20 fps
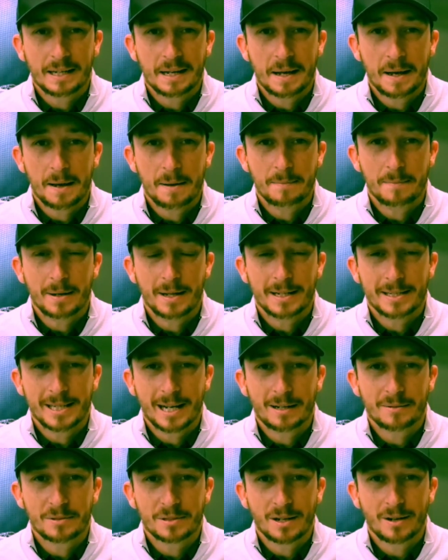and
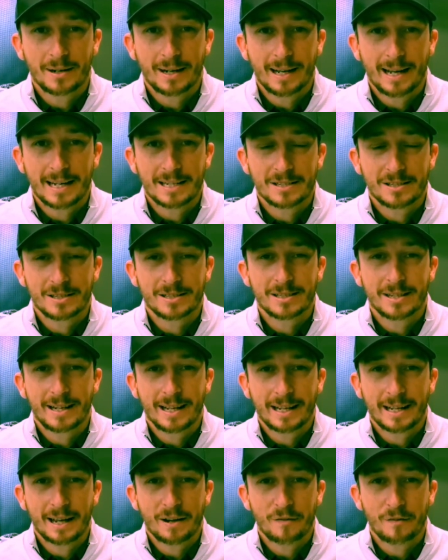tell them to go and get lessons and
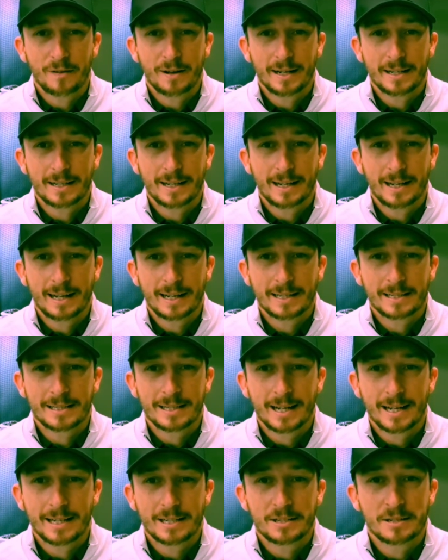then get fitted at a later
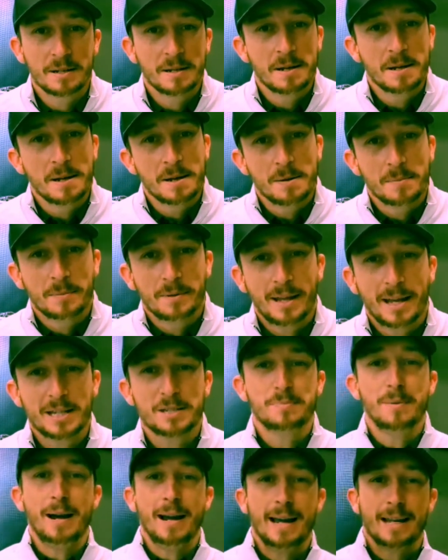stage. But
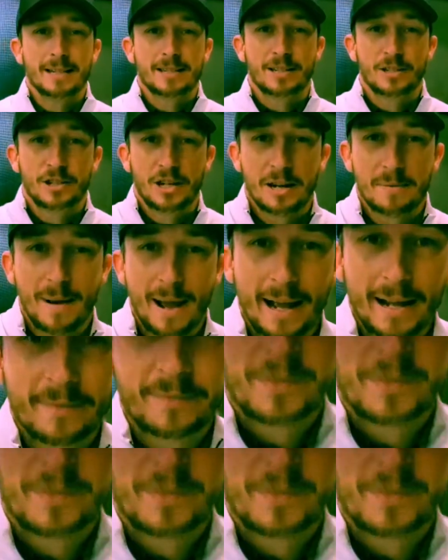that's my answer, GMAC.